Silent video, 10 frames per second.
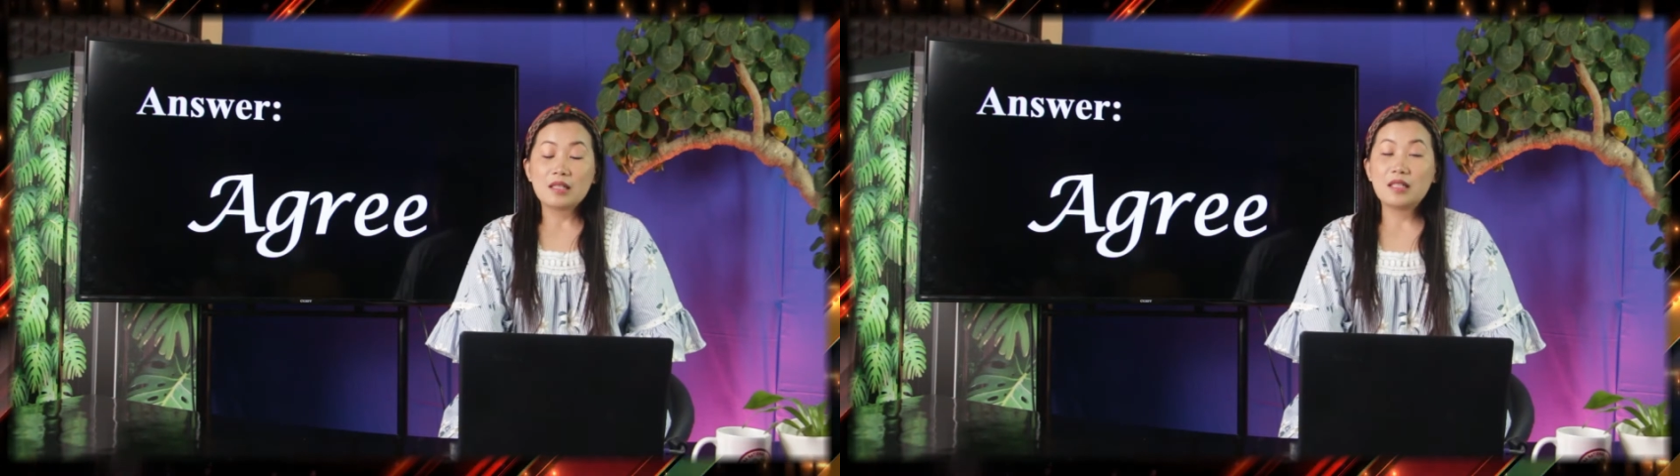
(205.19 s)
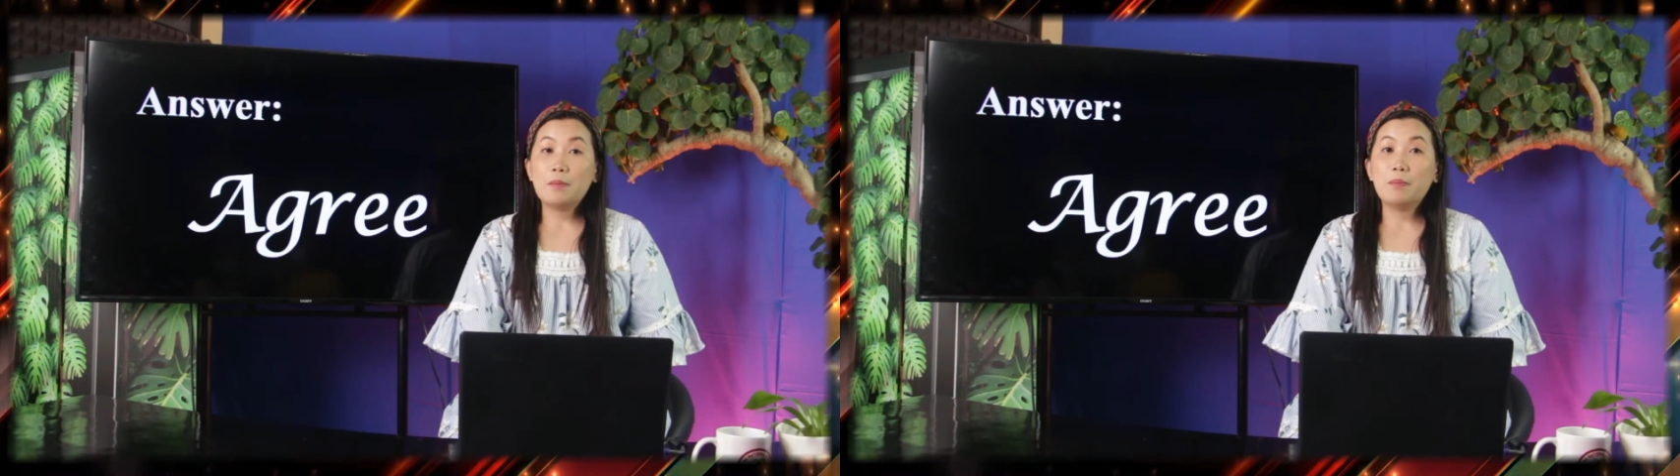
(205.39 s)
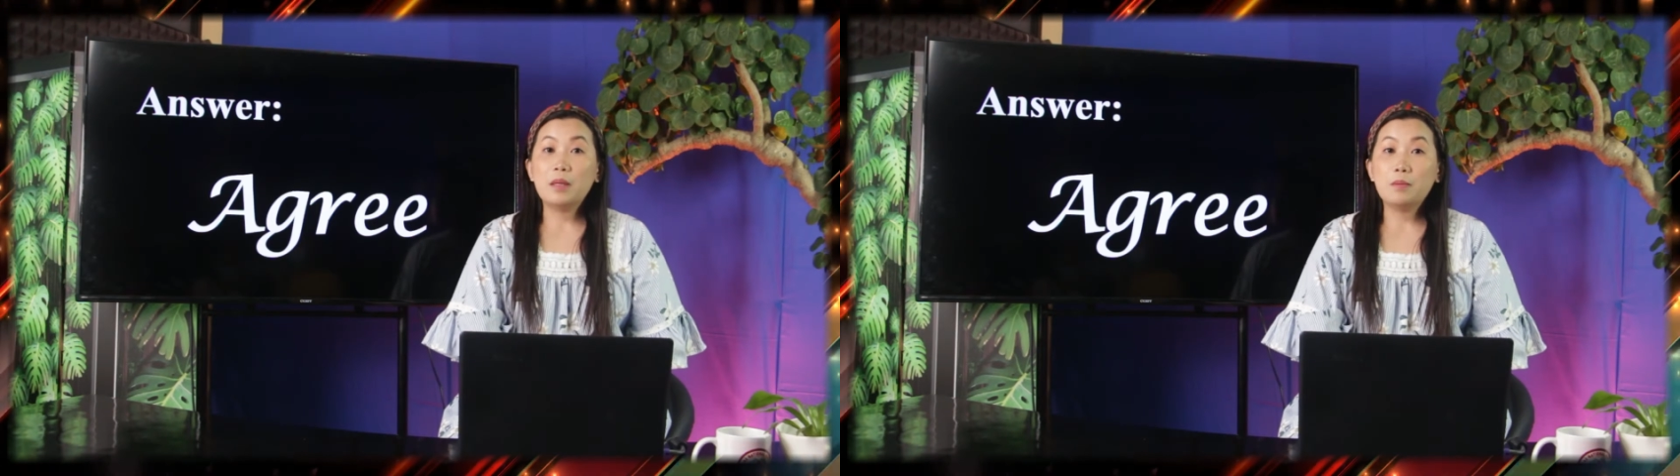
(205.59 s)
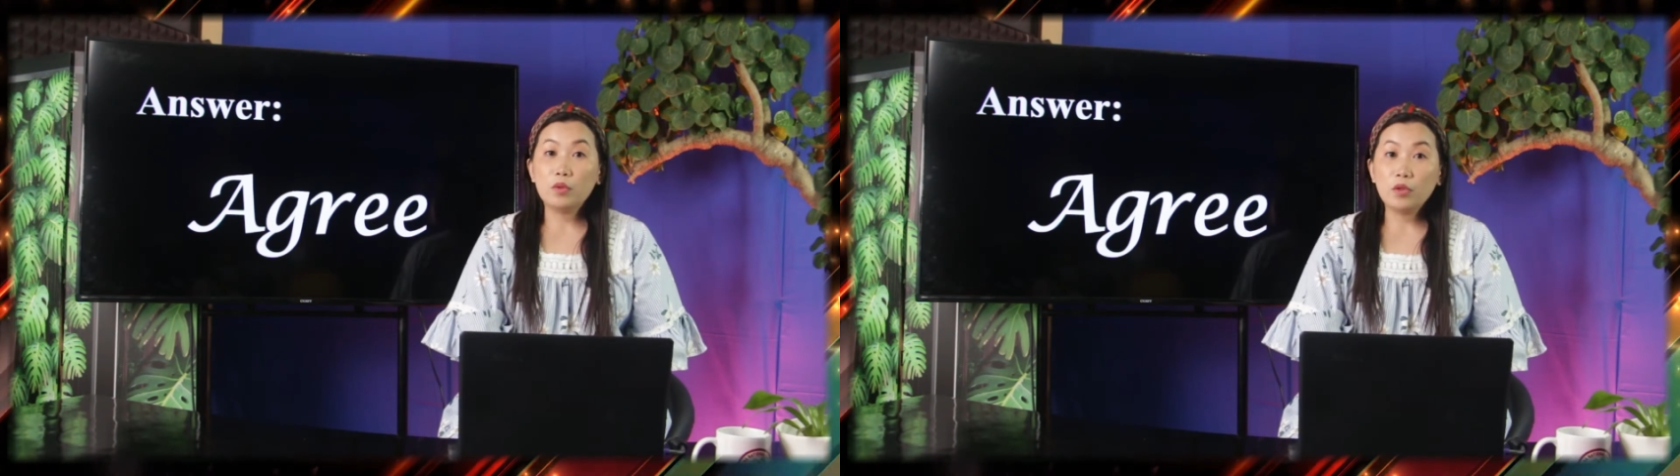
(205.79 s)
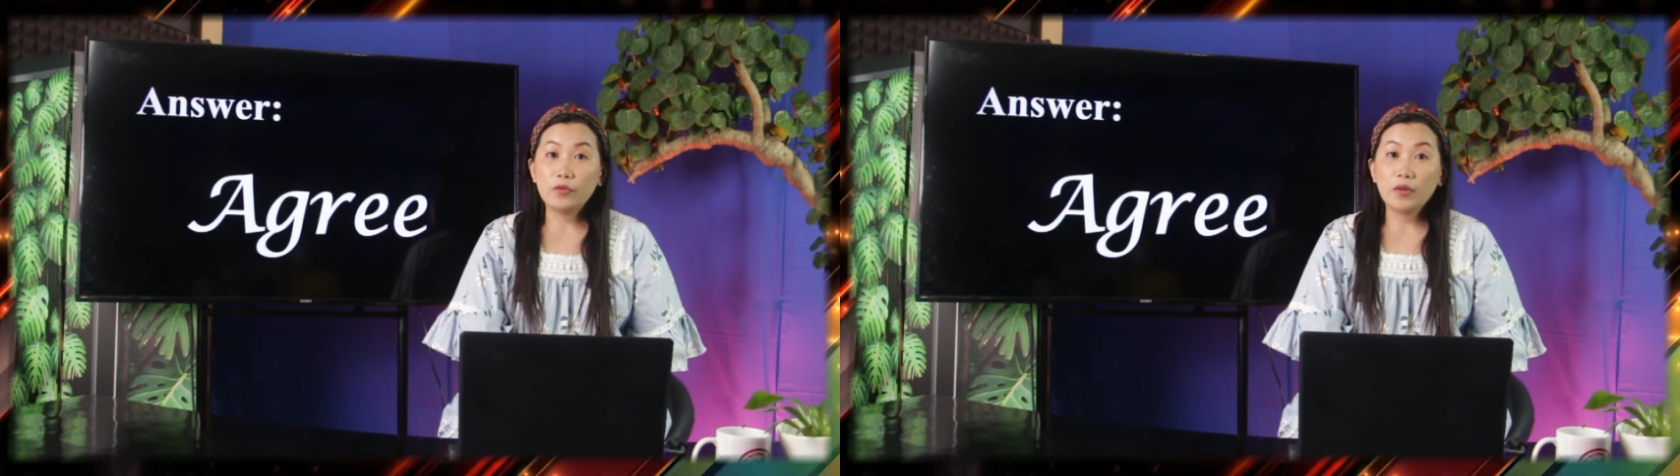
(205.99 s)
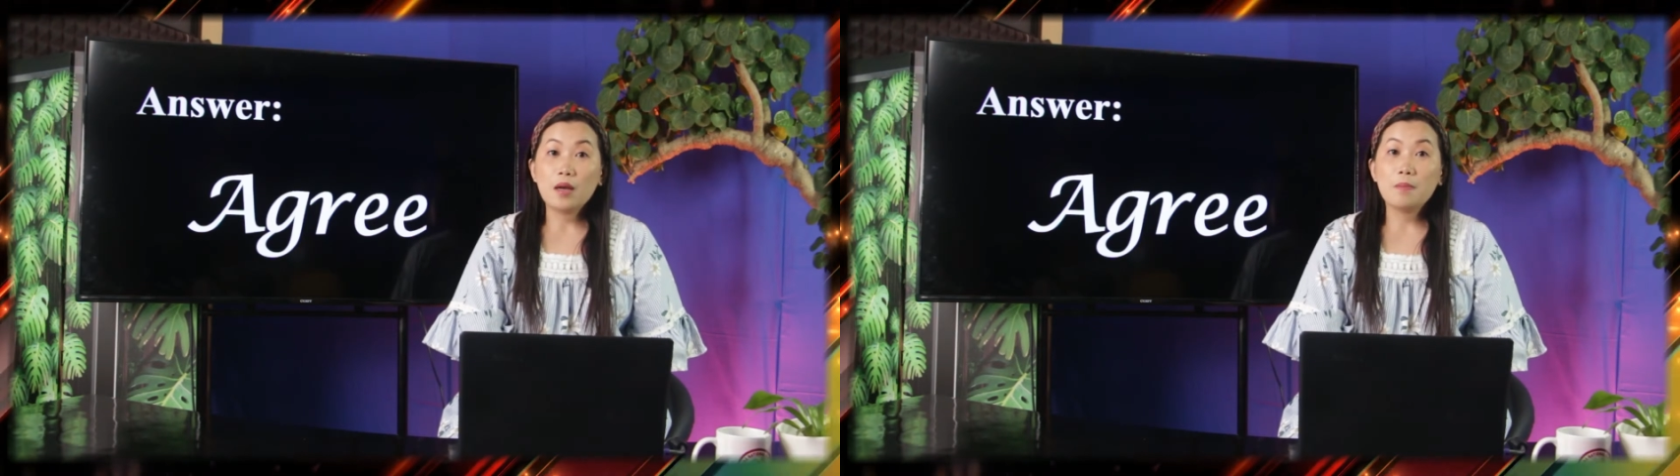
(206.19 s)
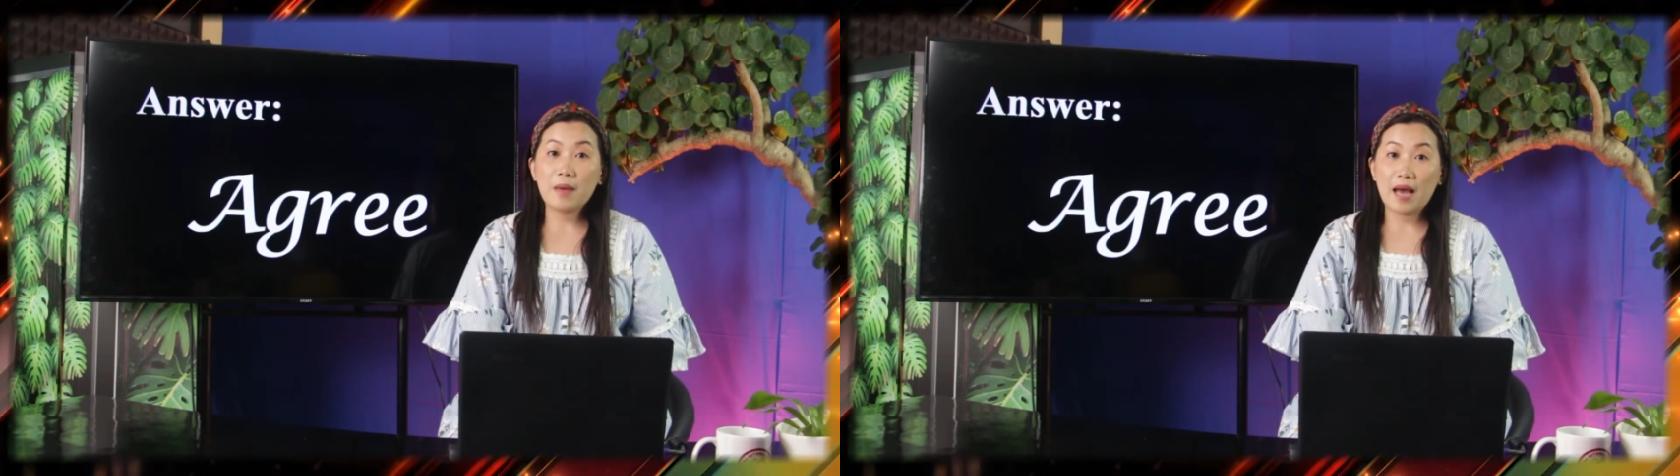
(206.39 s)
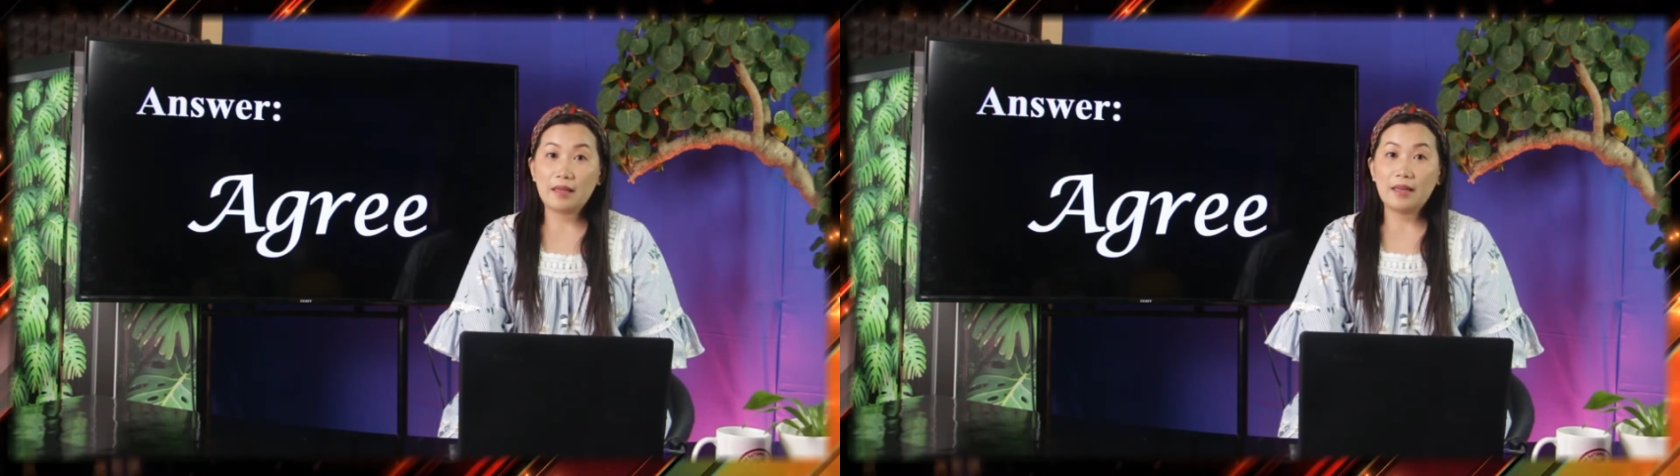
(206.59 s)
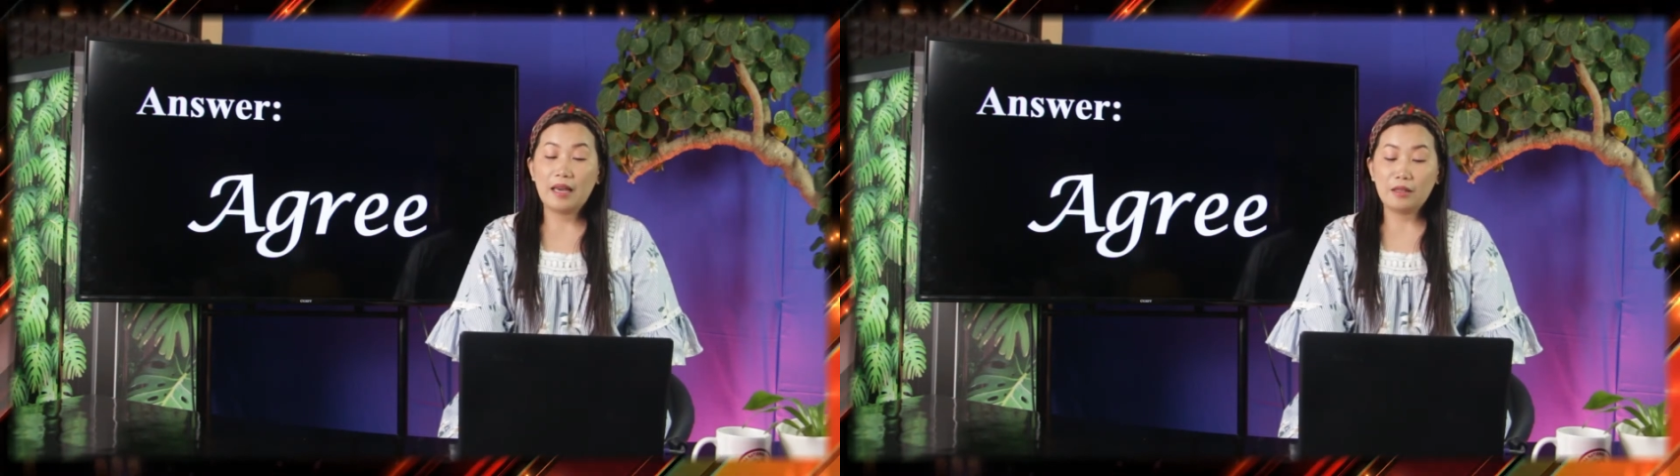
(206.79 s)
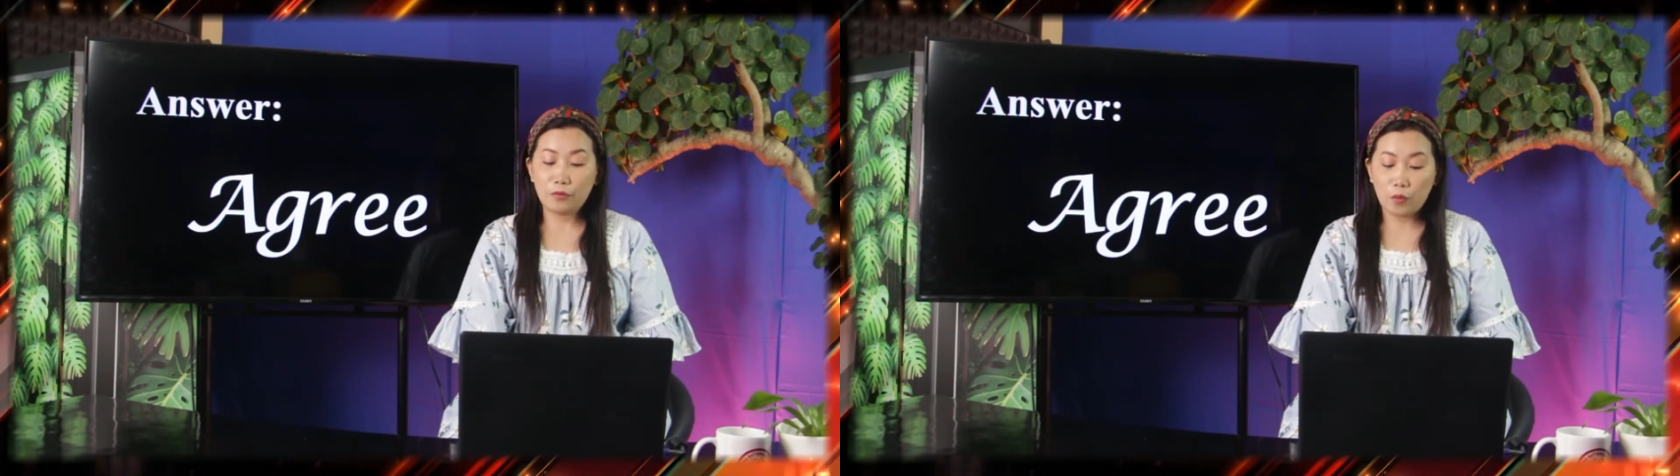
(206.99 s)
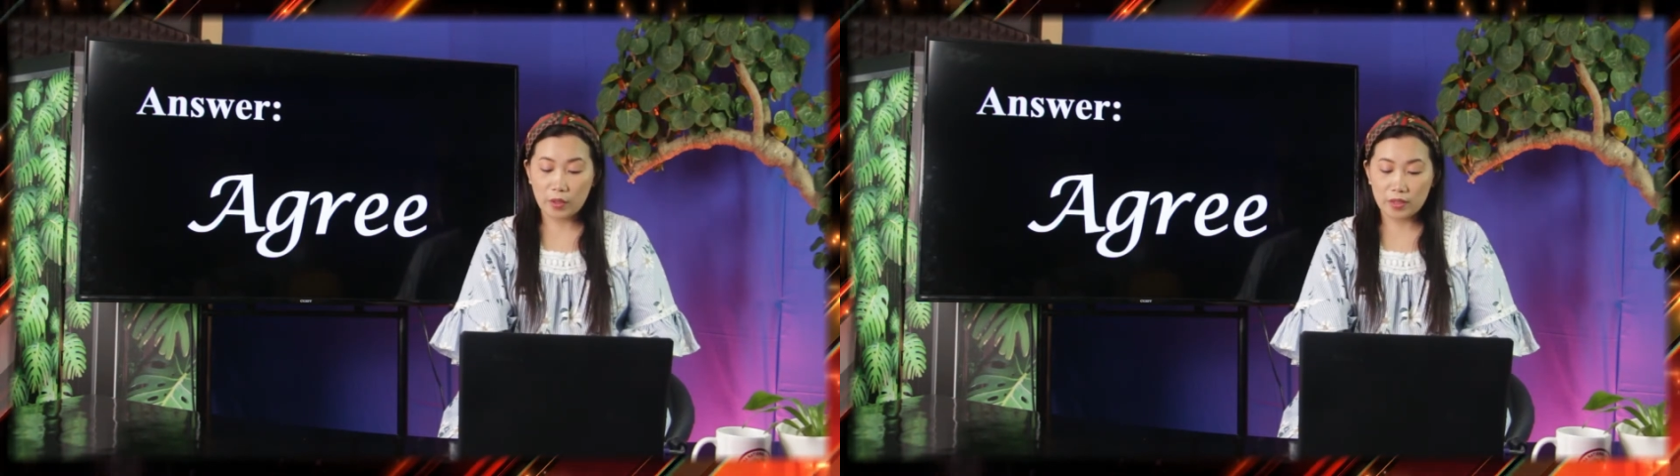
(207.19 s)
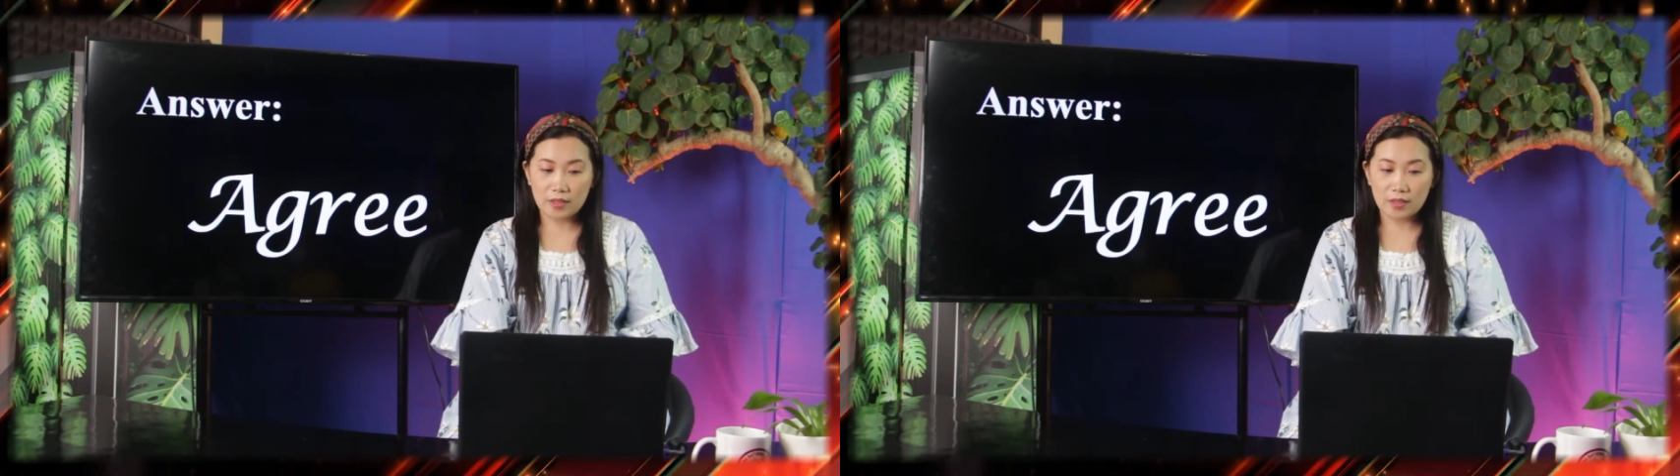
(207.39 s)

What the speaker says: simply move back and forth.